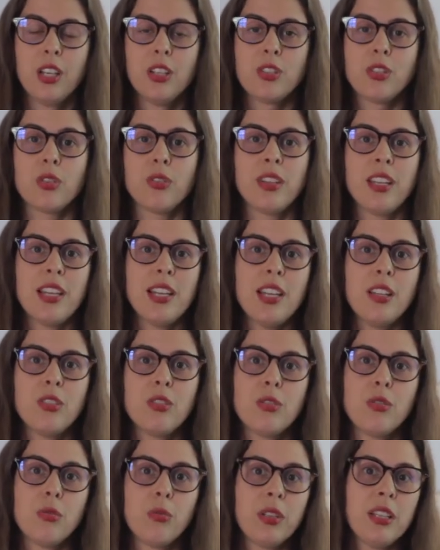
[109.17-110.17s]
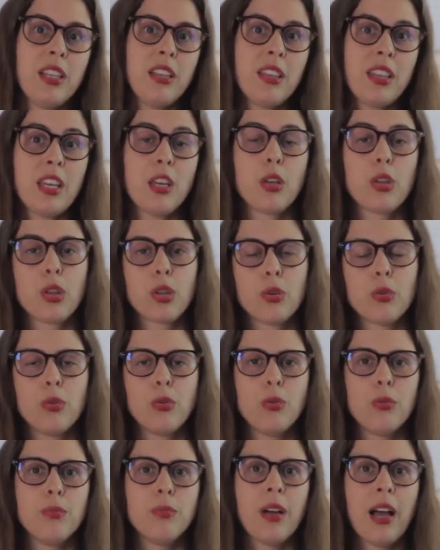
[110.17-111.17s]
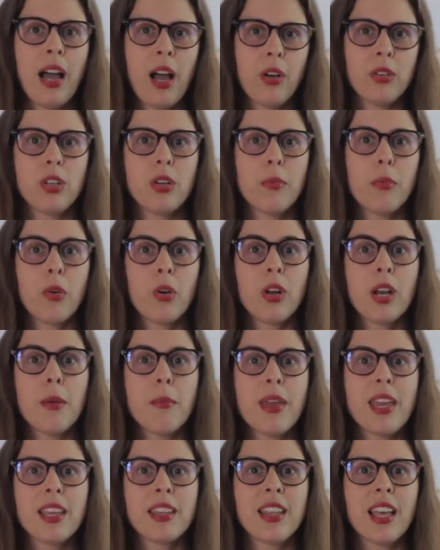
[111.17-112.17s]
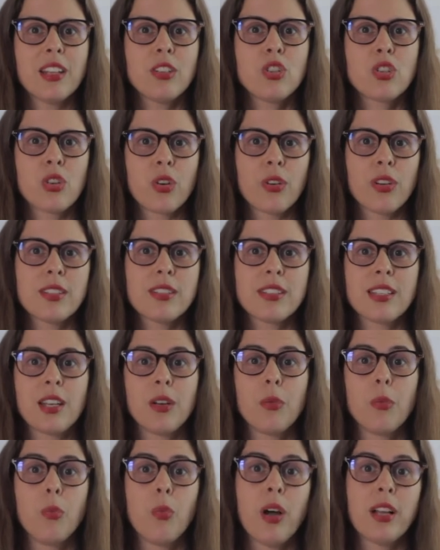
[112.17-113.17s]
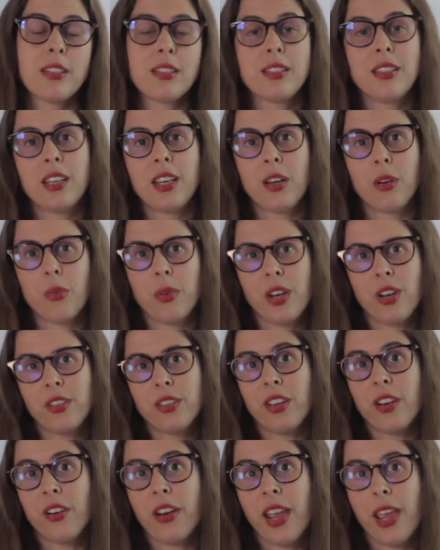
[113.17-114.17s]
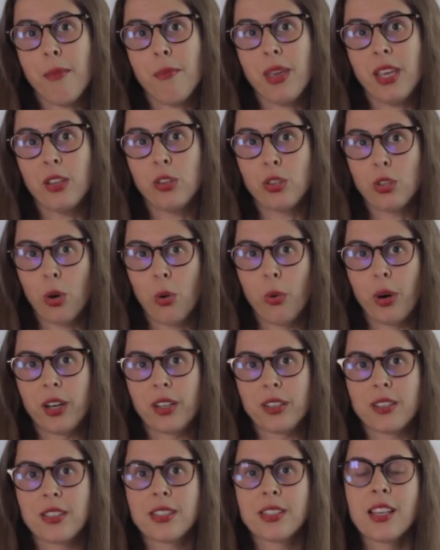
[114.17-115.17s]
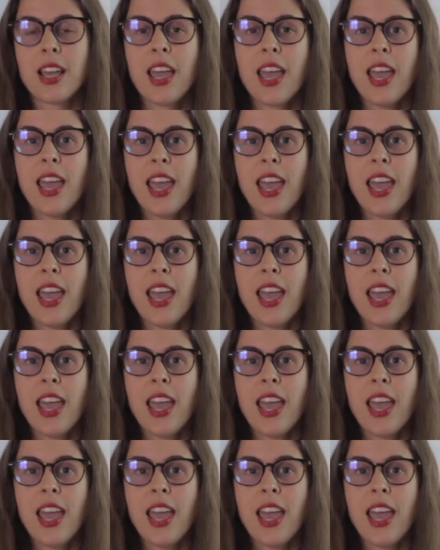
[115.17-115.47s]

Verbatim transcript: So they need to really think through how they're going to make that choice and what's the career they're aiming towards.